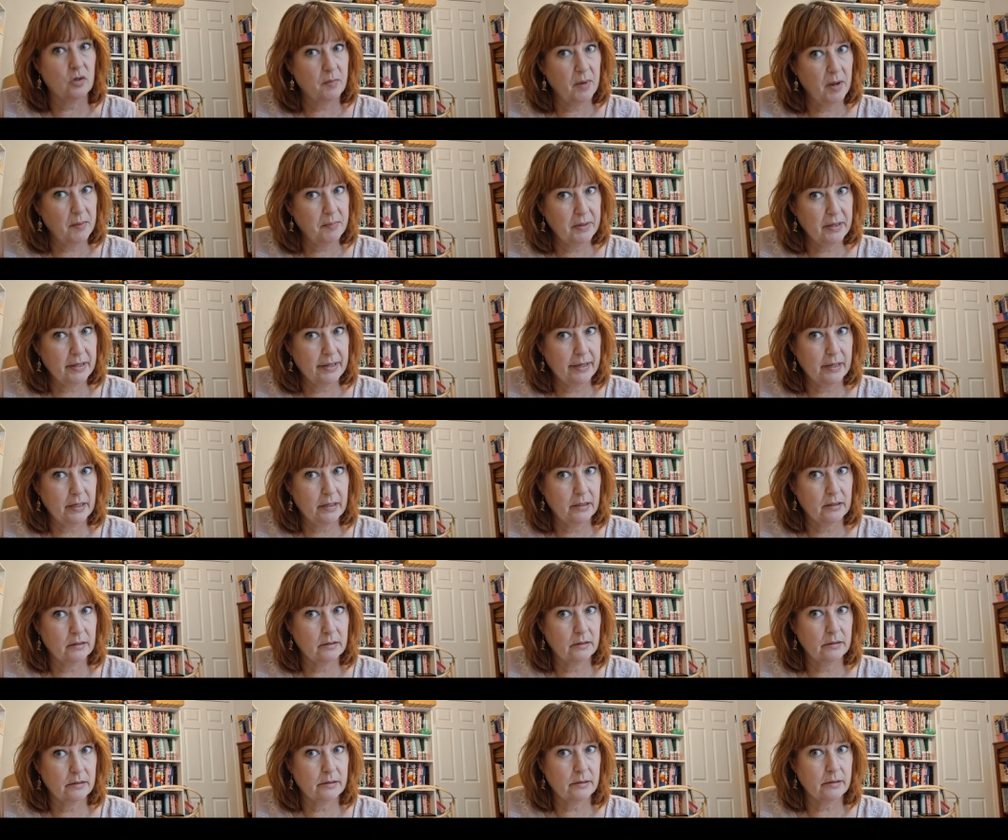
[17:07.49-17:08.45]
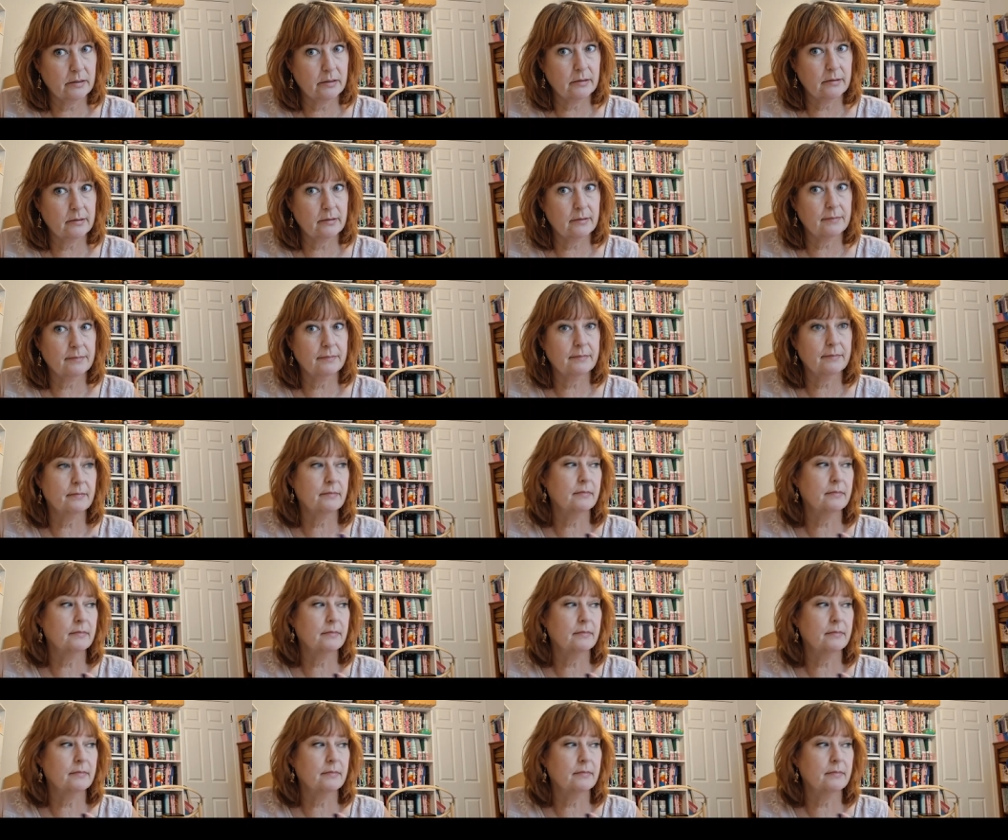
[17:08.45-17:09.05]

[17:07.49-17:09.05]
are my plans.